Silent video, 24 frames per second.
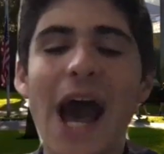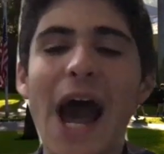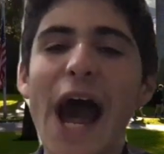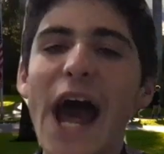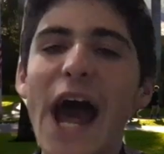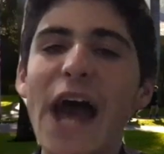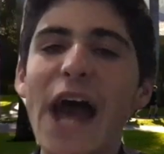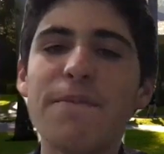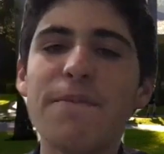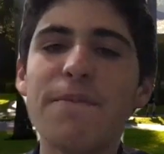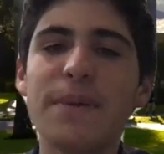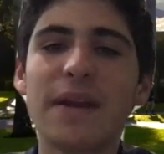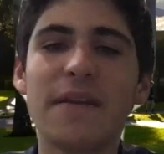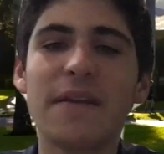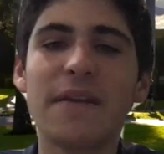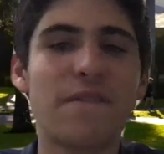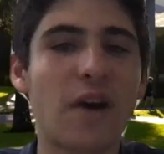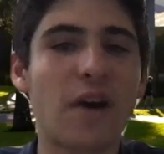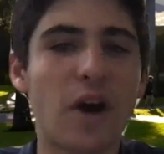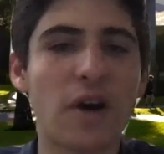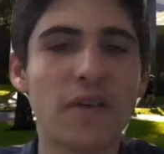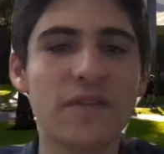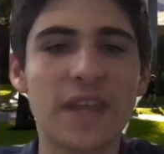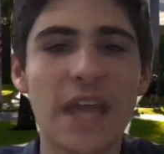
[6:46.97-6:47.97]
I have been
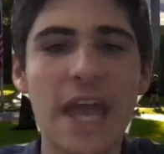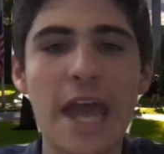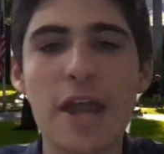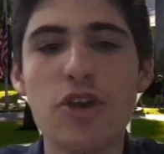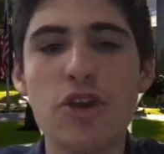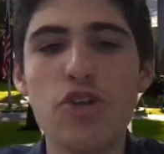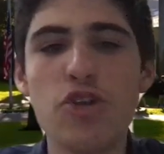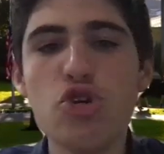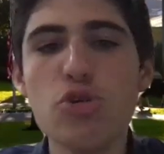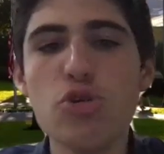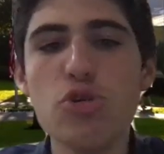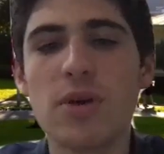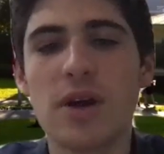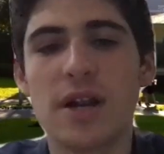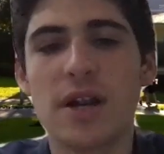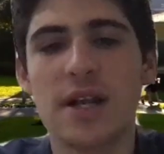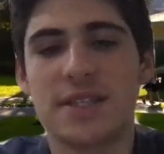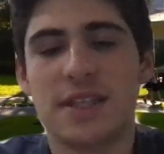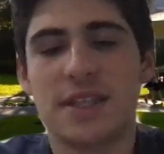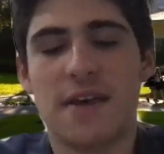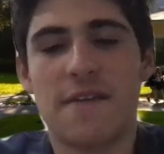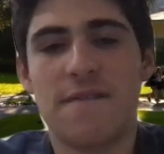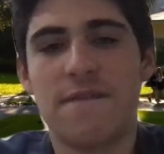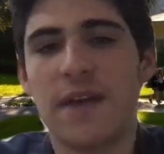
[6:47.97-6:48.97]
involved in
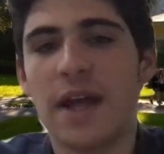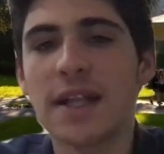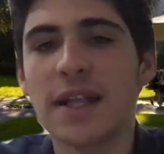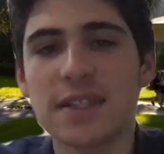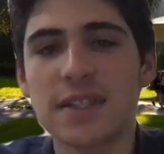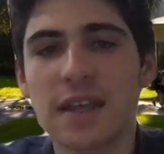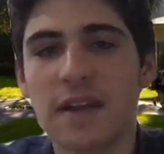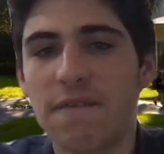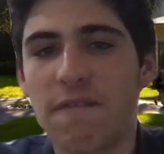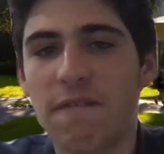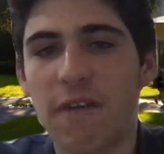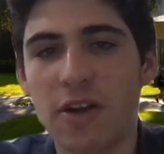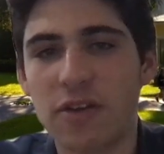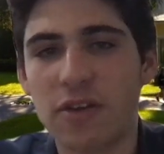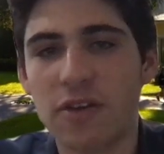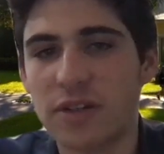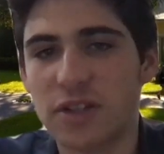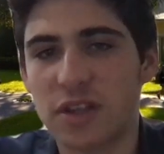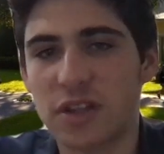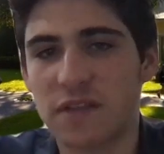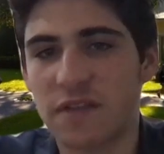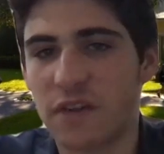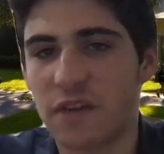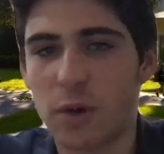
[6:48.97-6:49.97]
numerous events and
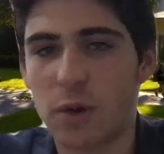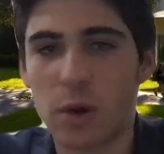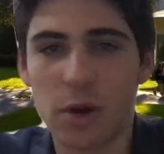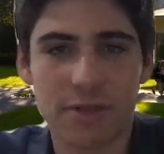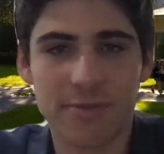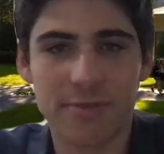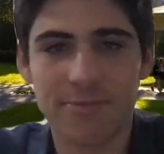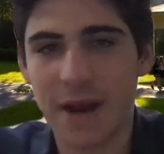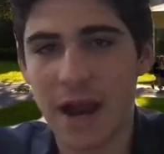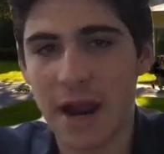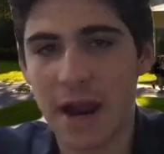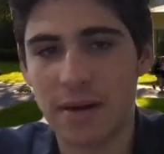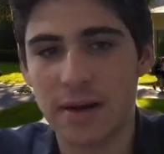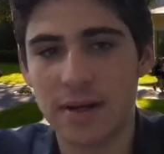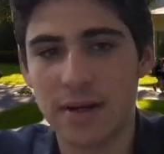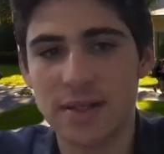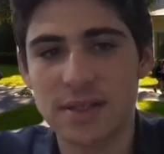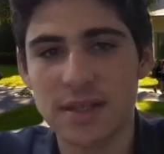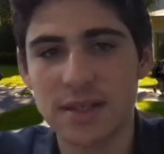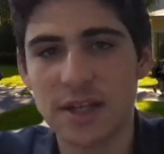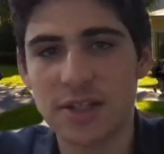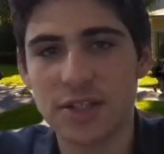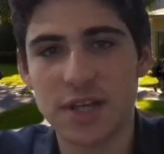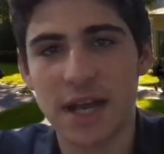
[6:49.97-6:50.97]
fundraisers for North Broward,
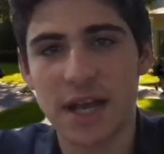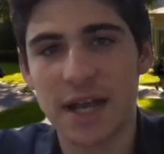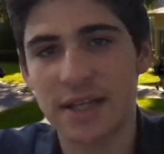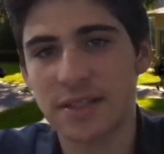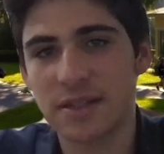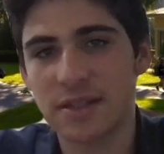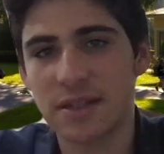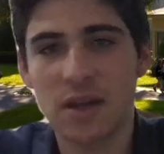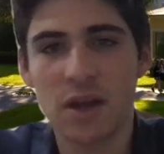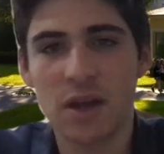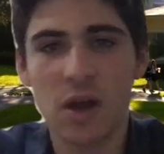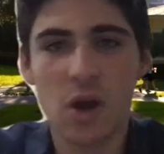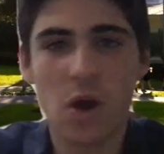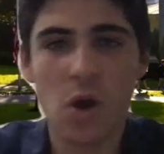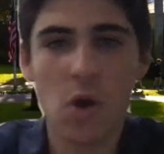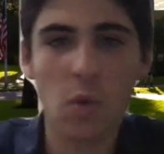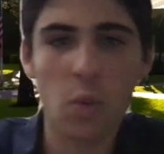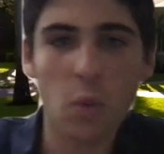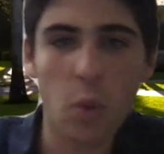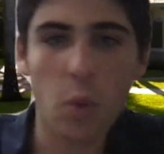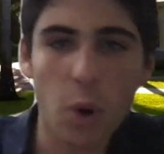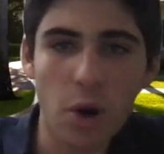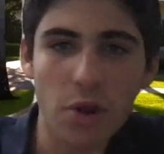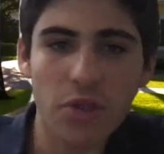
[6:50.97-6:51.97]
such as
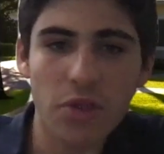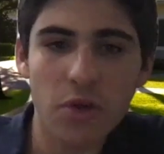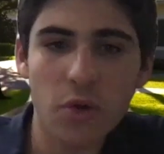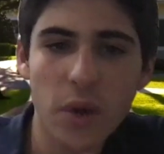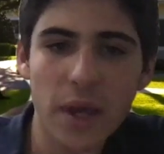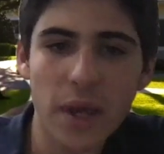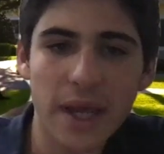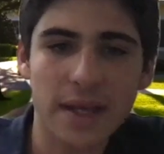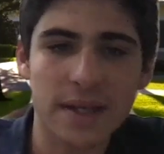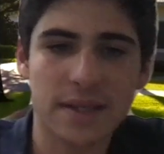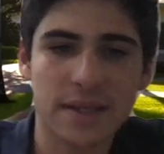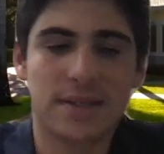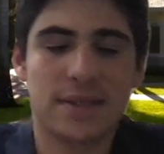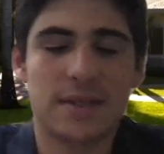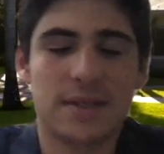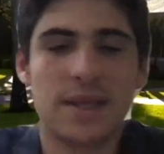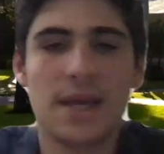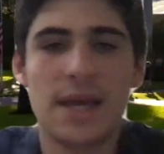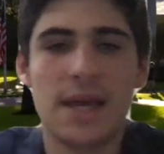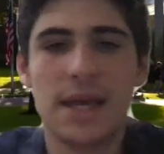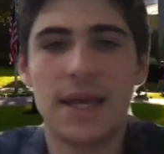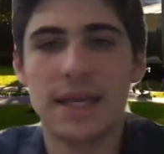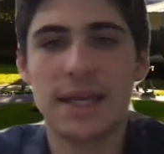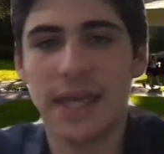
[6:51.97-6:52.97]
War of the Wings,
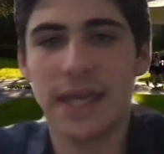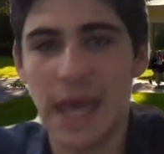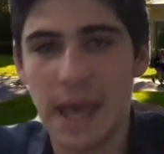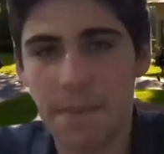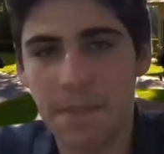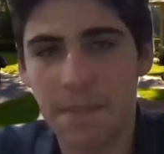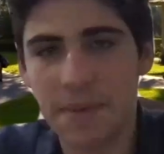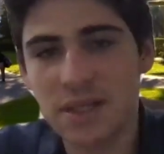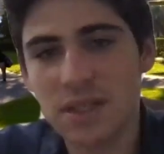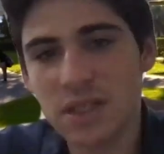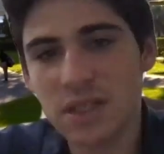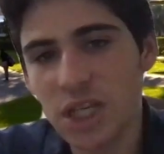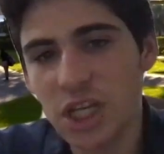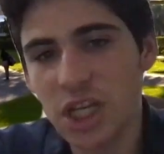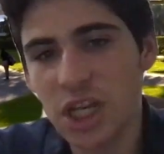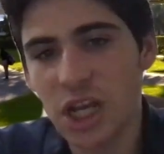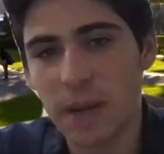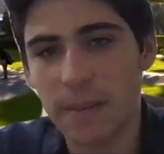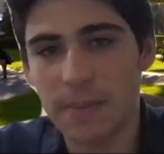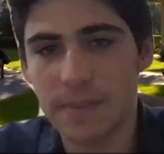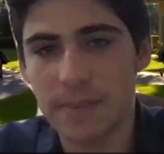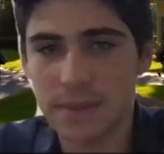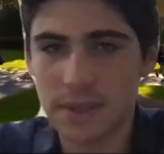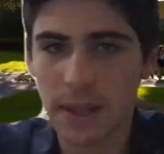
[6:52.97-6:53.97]
campus
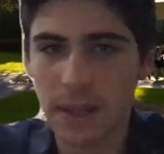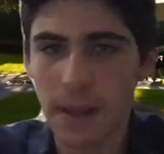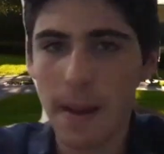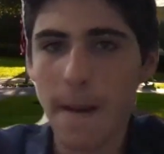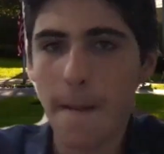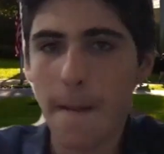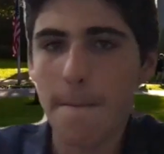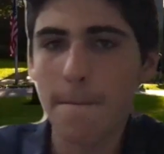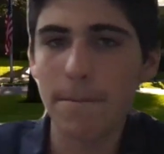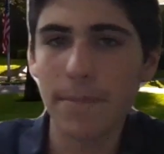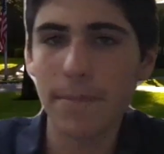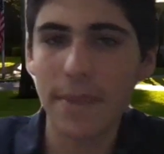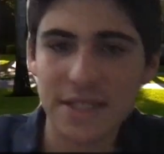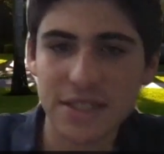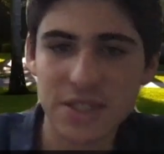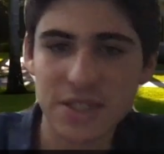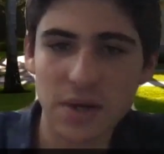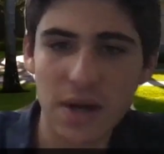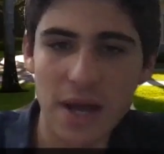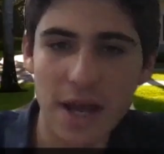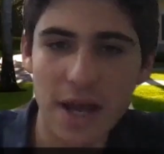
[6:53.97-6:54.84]
cleanups, Mr.